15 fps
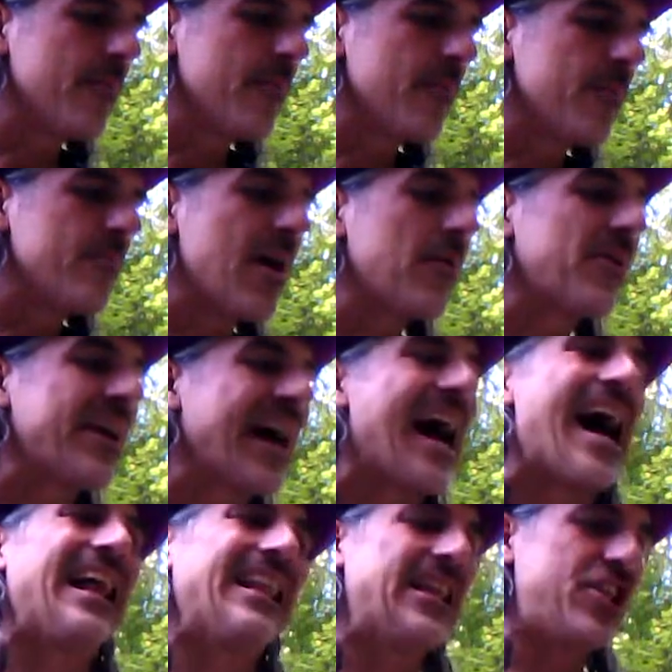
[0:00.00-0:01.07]

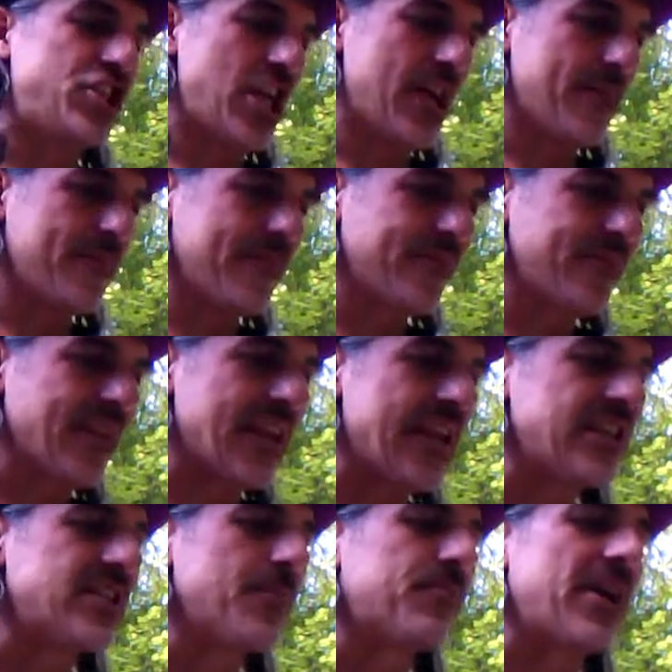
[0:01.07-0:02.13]
Mereology
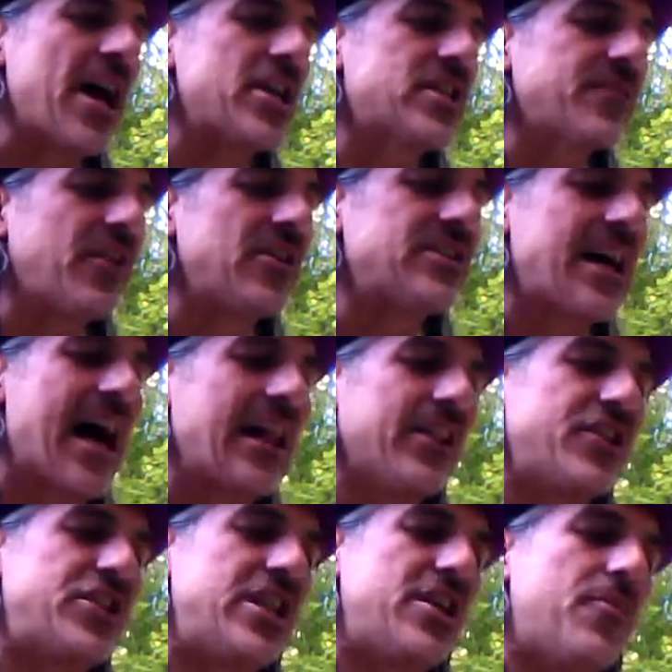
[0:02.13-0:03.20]
is the branch of
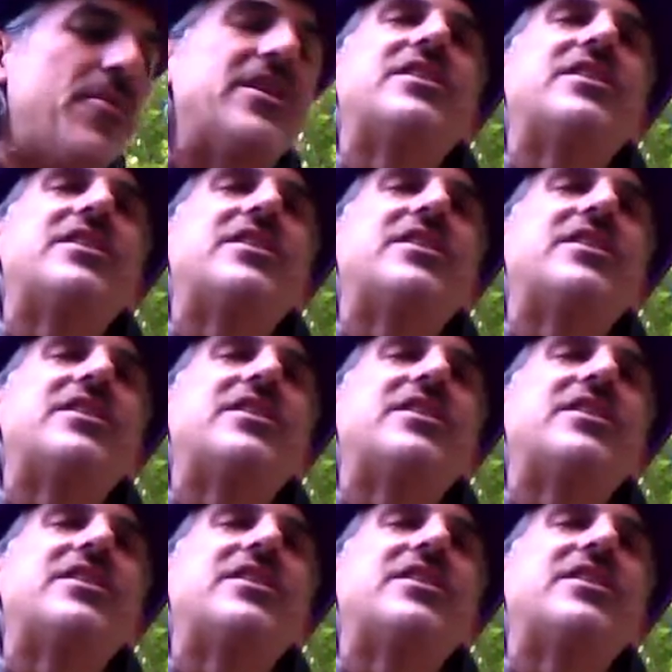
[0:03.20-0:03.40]
ontology which